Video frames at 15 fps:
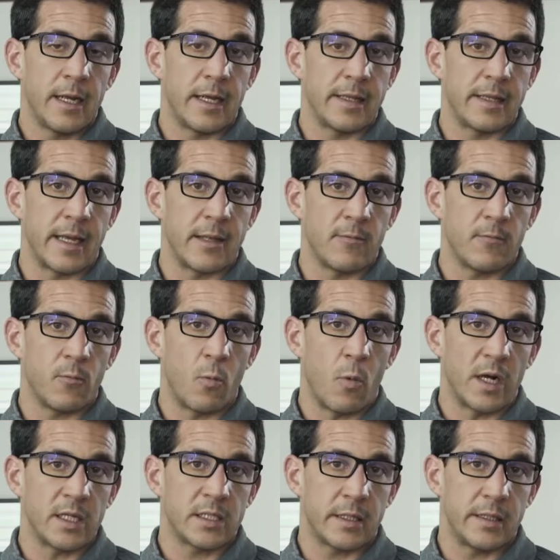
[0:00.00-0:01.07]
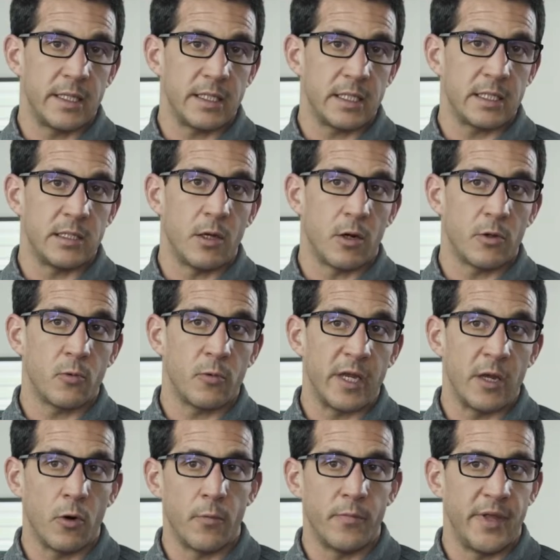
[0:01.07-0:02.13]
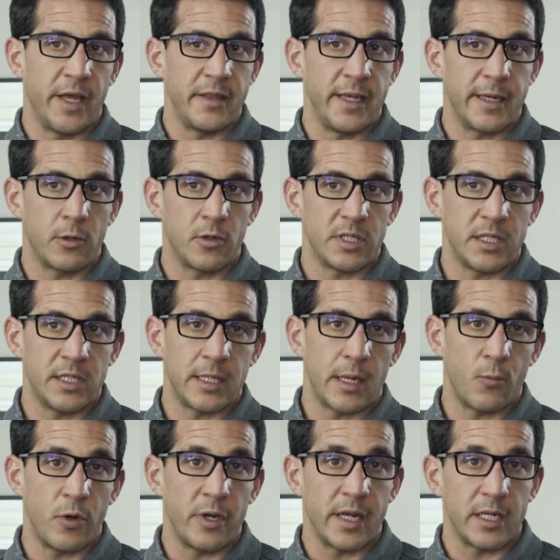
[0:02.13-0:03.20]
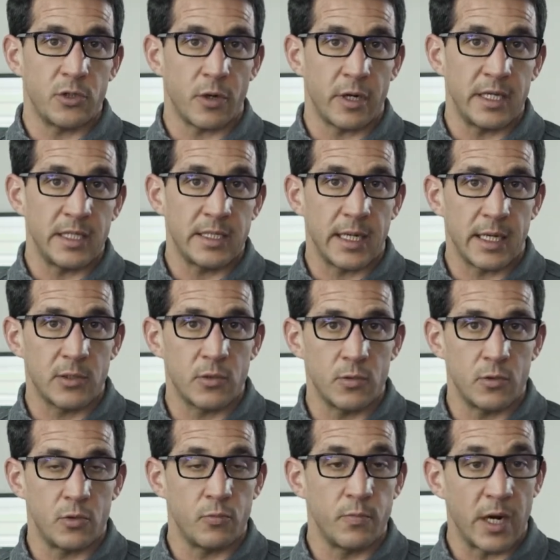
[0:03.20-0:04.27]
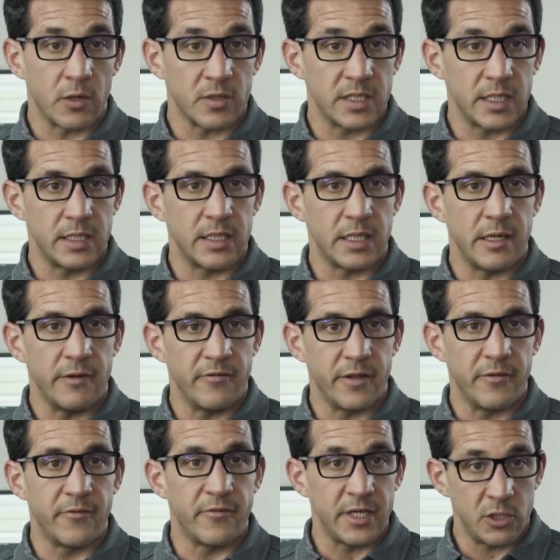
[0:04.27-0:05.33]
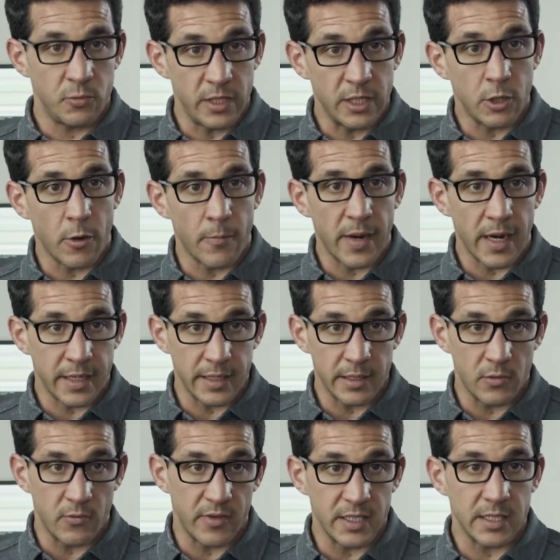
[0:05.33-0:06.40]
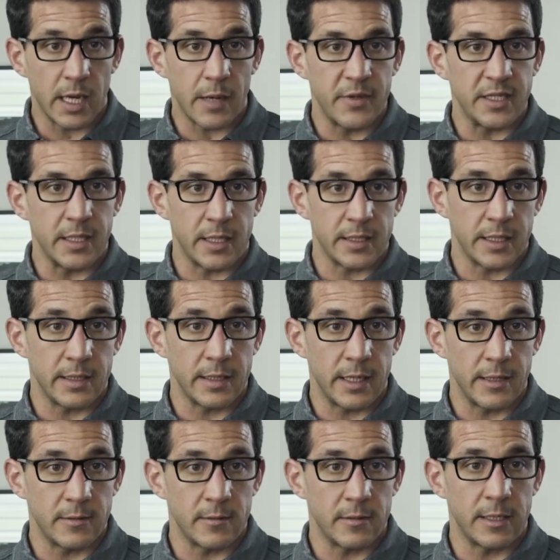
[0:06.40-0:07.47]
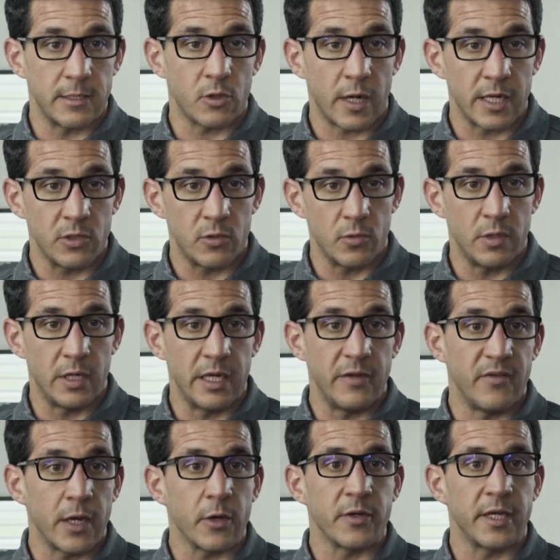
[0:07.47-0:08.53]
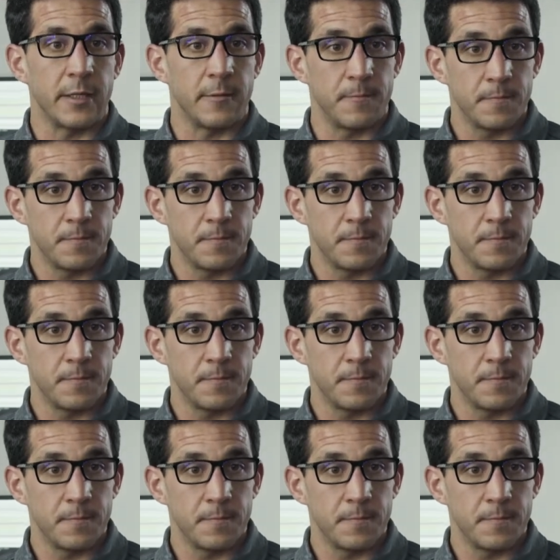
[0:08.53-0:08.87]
And then once this is done, we hope that the ecosystem will naturally start to, to balance itself and fish will come back into this habitat and, and, and try to live there again.